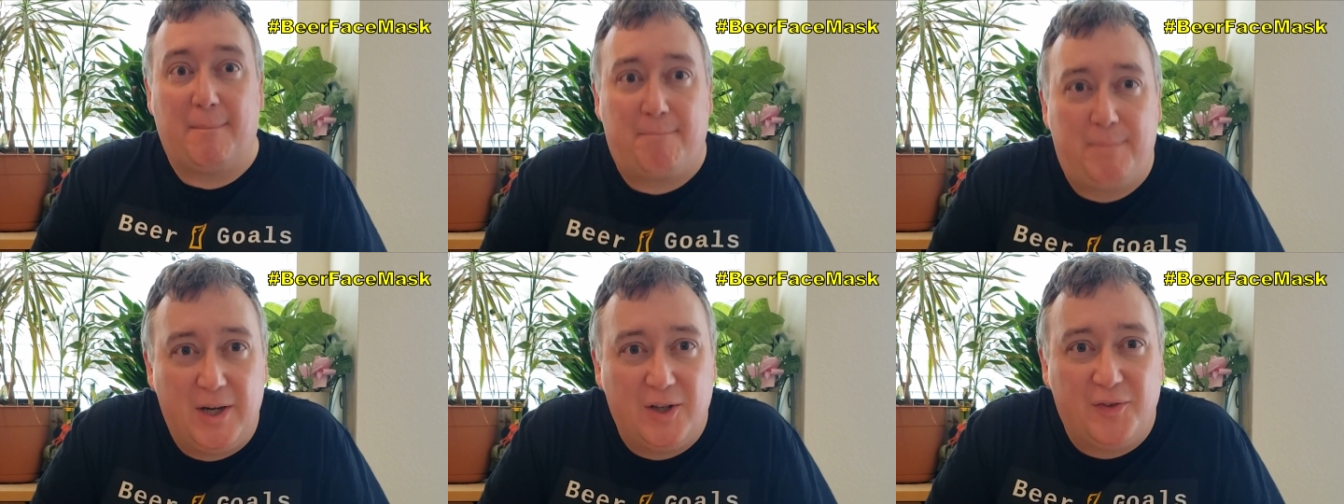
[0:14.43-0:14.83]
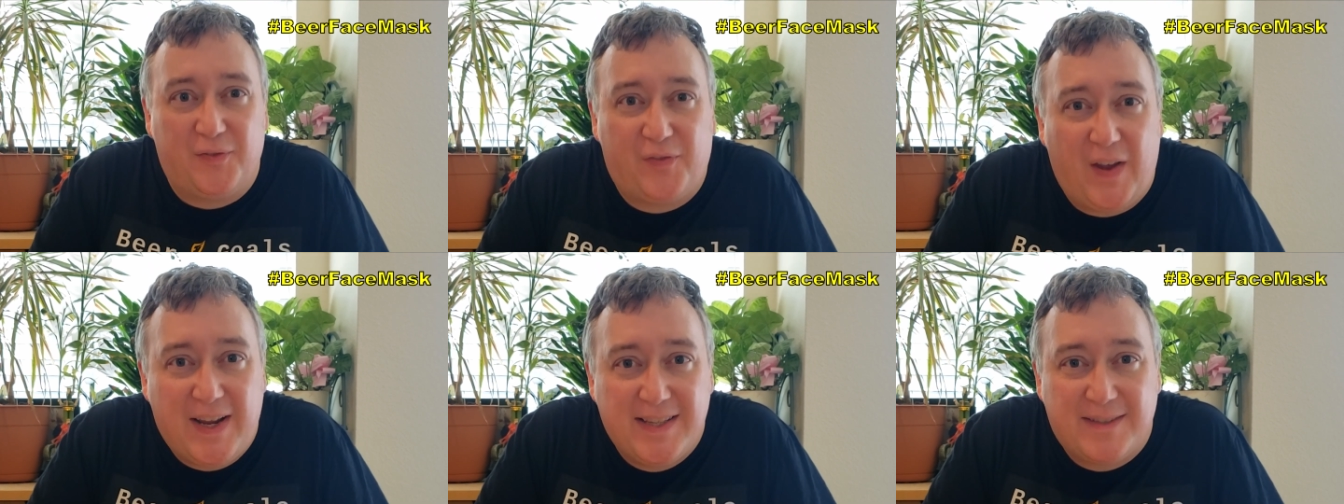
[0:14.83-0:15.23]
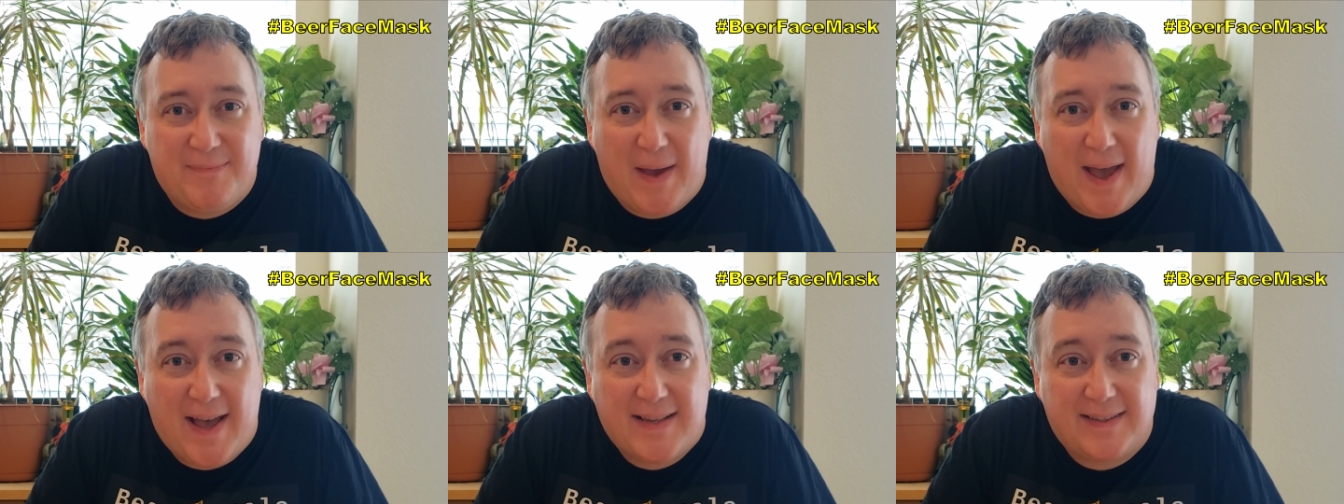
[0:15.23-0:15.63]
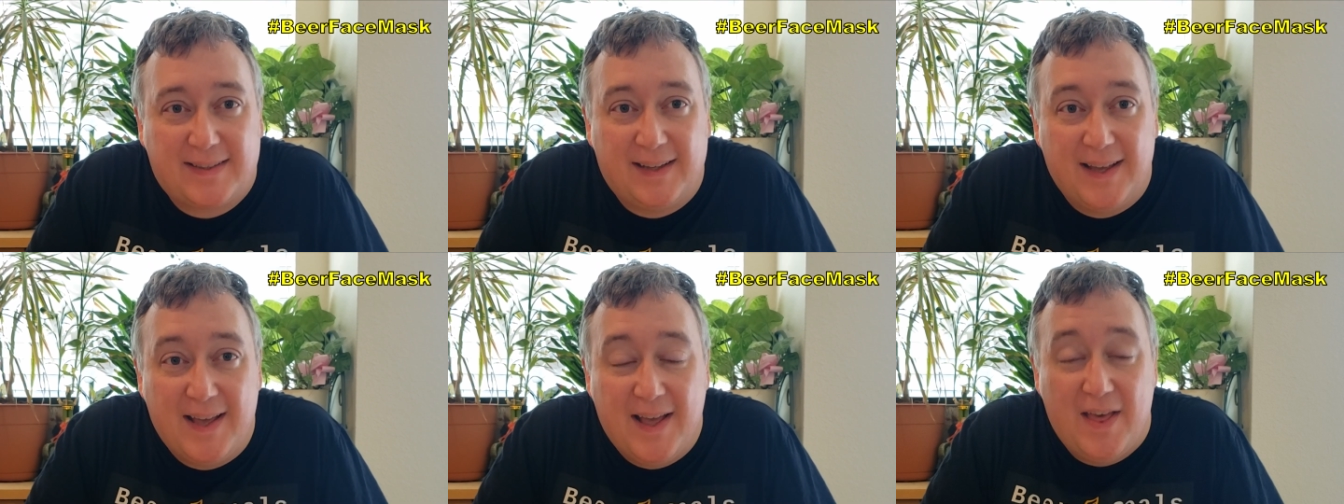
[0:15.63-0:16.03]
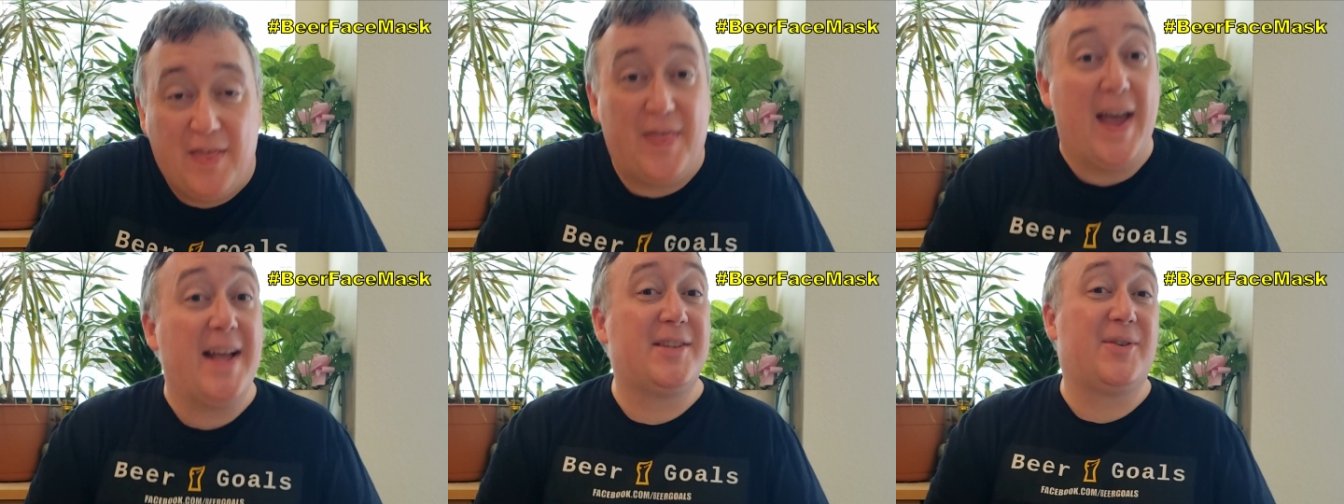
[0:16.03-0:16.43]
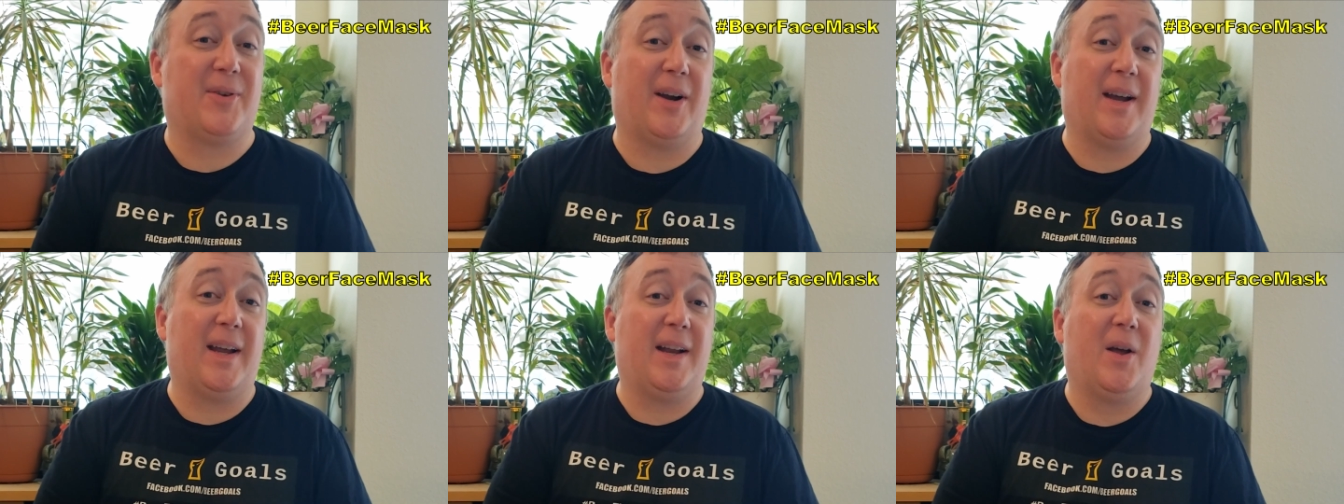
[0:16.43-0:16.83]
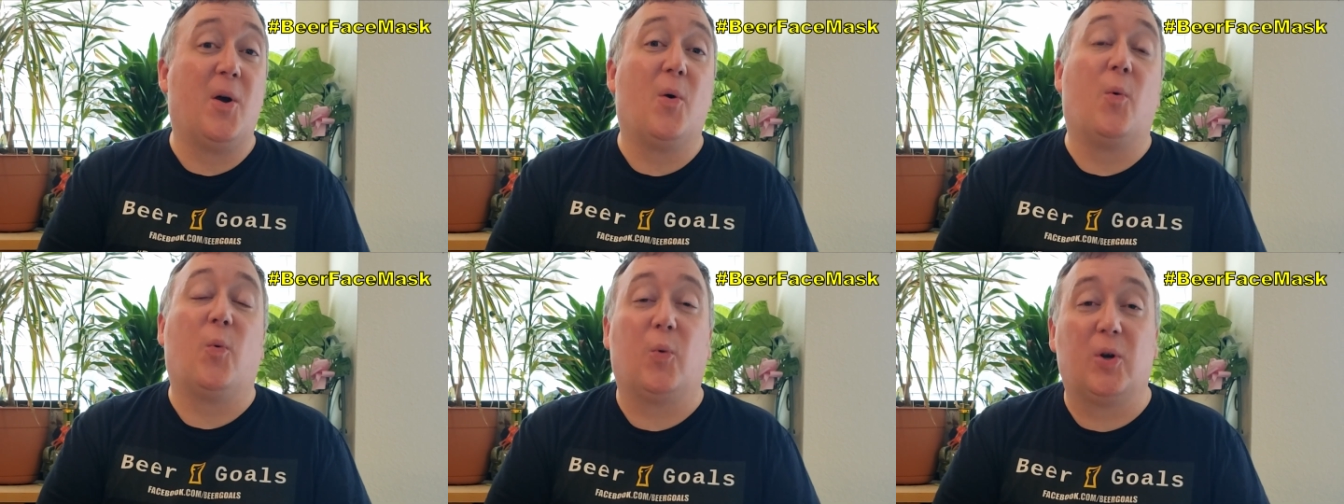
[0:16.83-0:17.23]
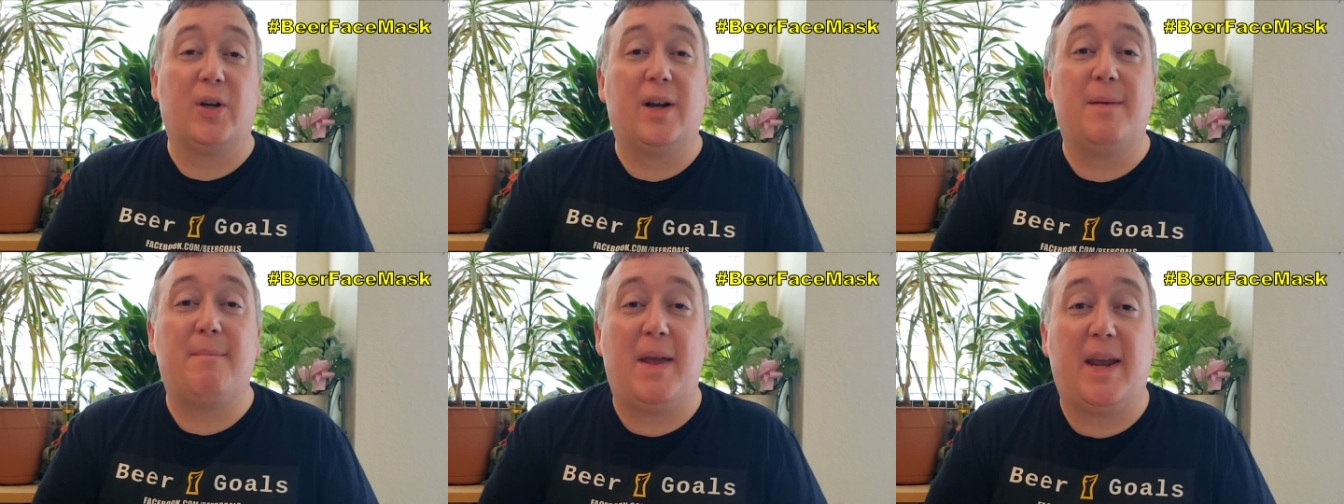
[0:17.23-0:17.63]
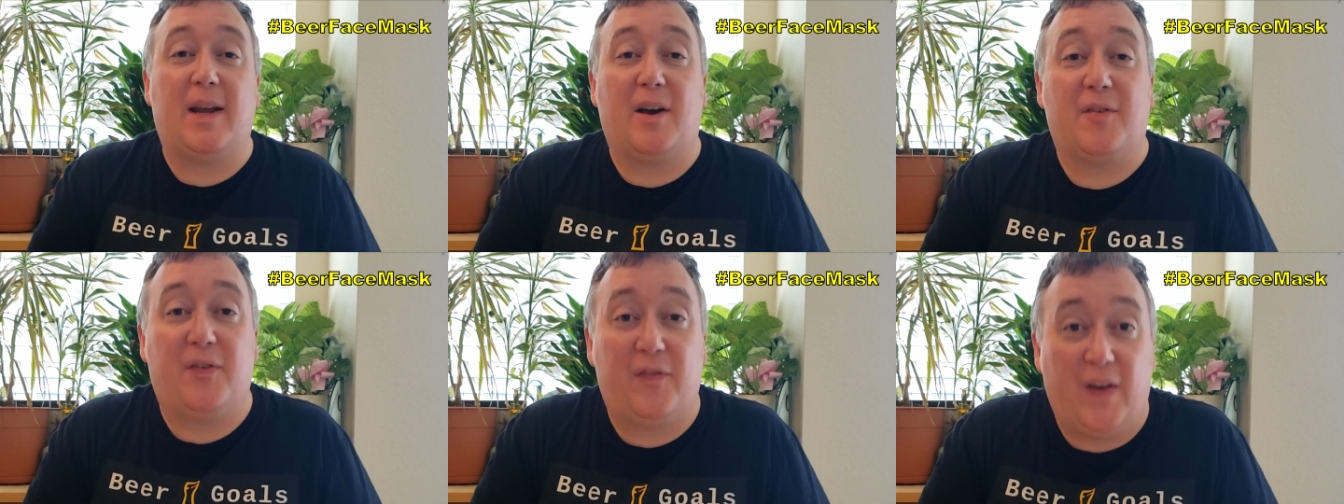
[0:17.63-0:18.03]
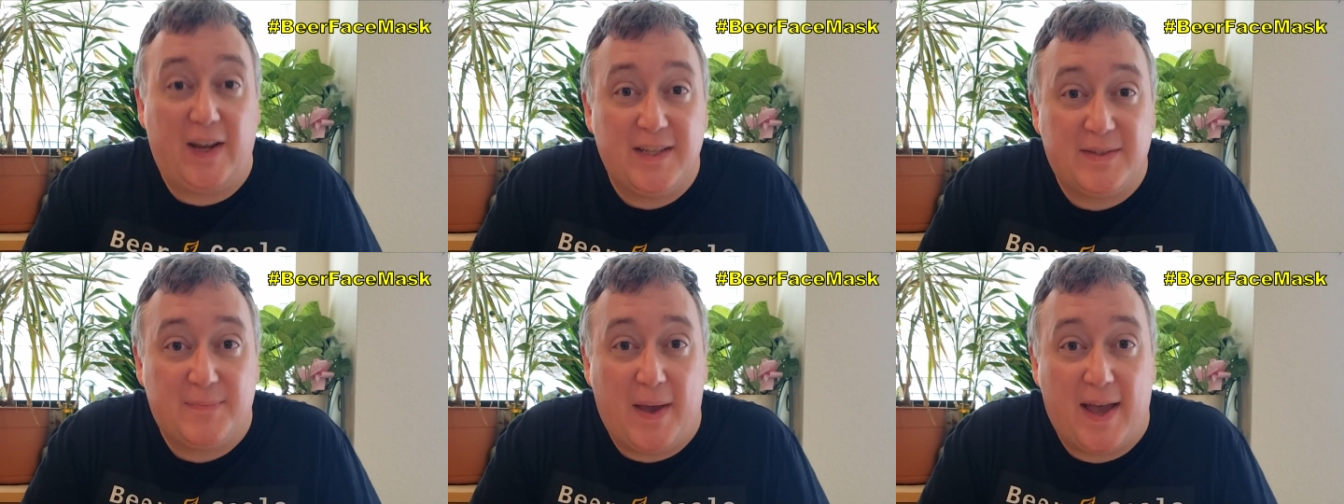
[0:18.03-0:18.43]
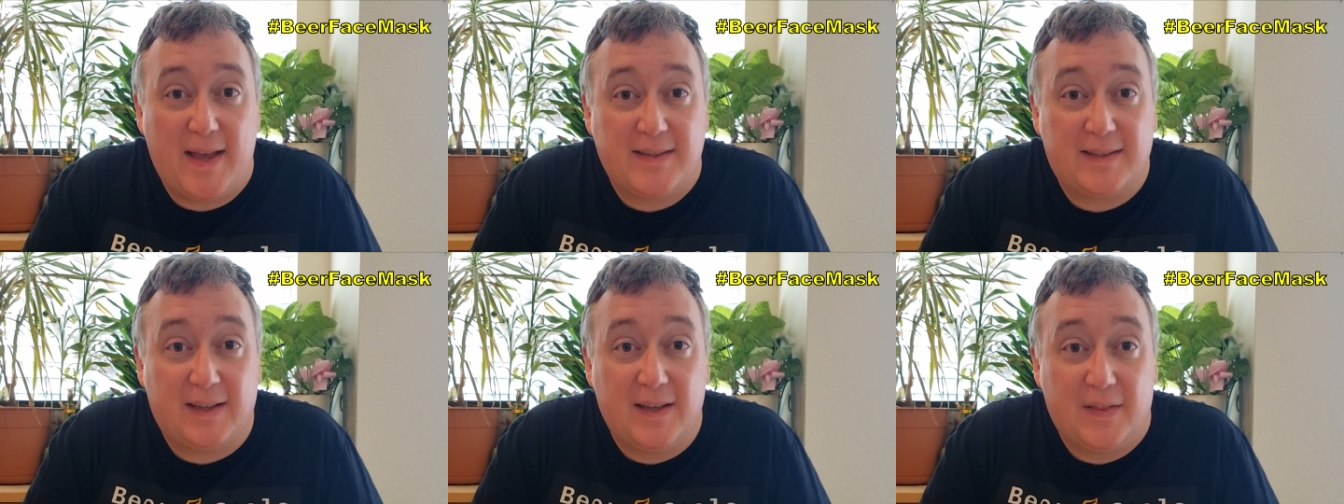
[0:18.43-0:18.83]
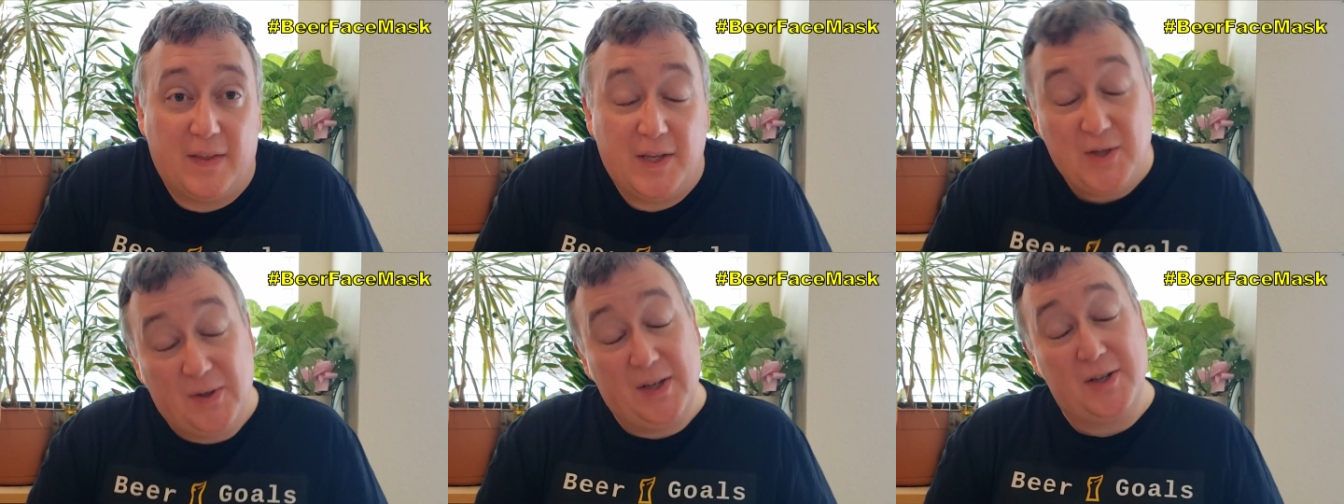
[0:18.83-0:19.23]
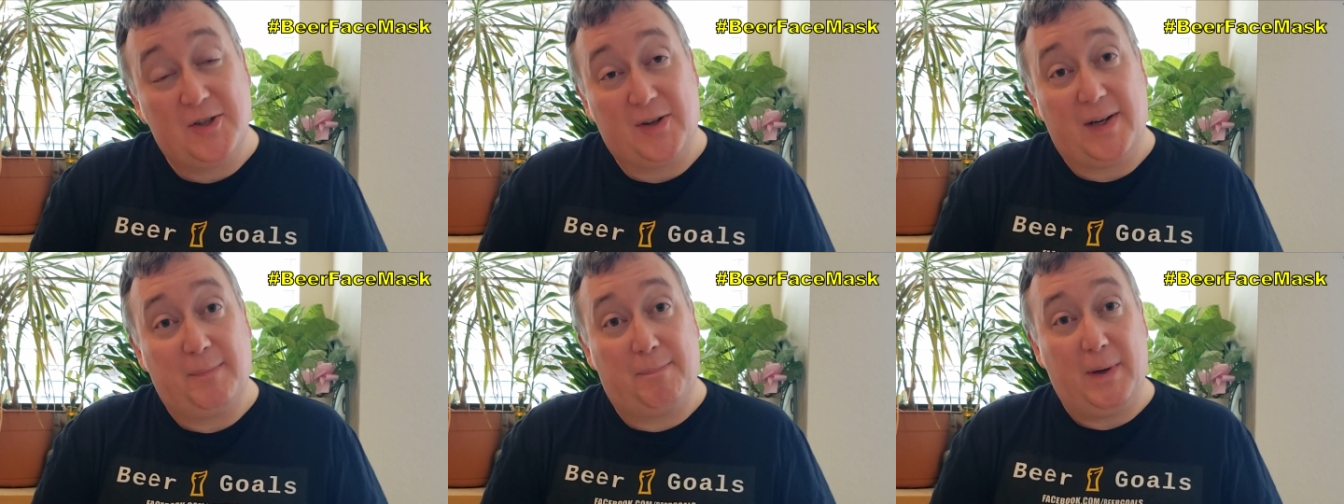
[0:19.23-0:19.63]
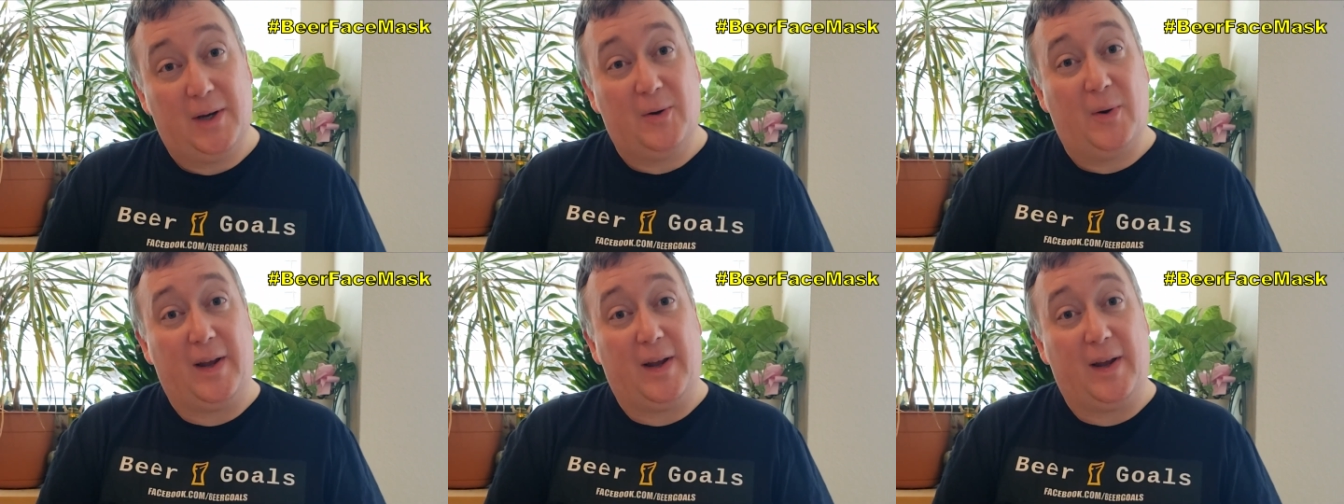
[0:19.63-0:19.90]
a beer face mask. That's right, we're gonna make a face mask that you can drink beer